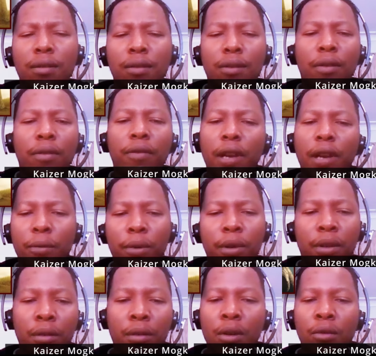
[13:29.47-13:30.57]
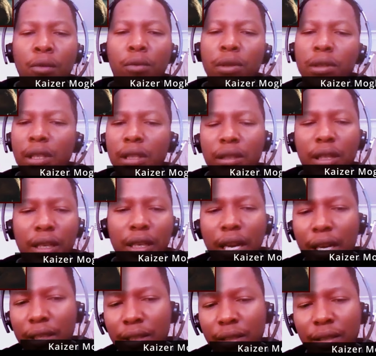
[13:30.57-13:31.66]
I feel like we're distant
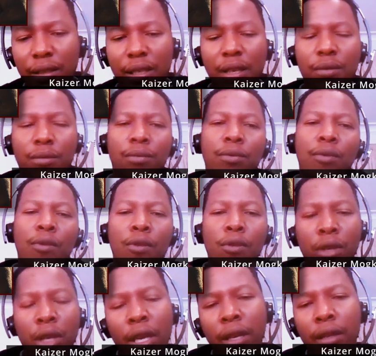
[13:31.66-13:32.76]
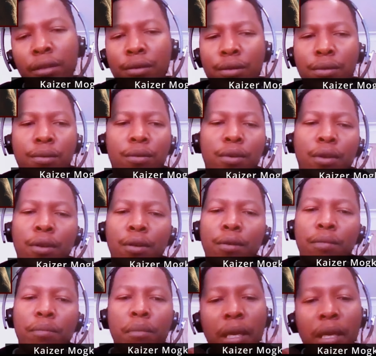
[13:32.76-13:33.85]
cousins, and we're all getting to, you know,
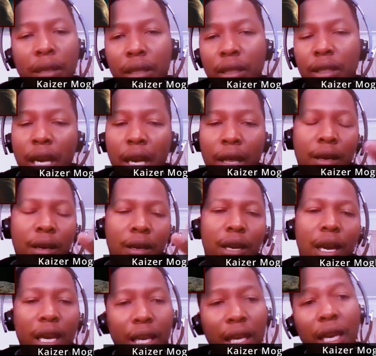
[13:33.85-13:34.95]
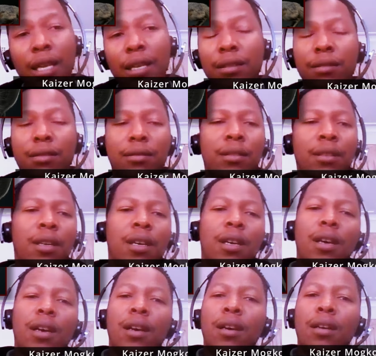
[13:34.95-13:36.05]
meet each other again
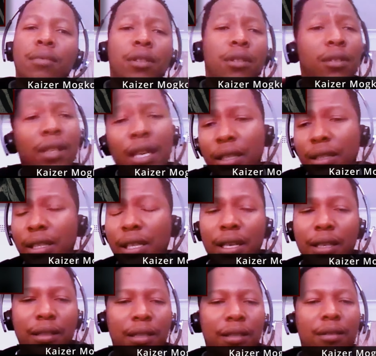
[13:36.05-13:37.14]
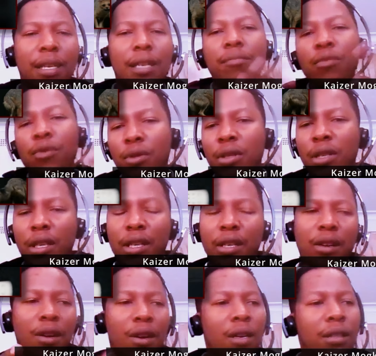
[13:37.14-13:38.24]
because of the internet and music
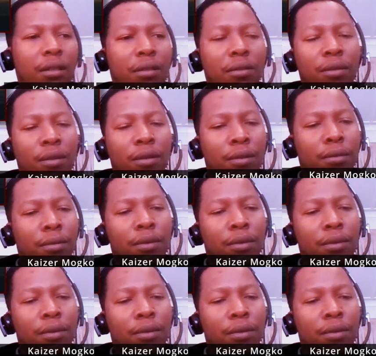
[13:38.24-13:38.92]
and art, you know.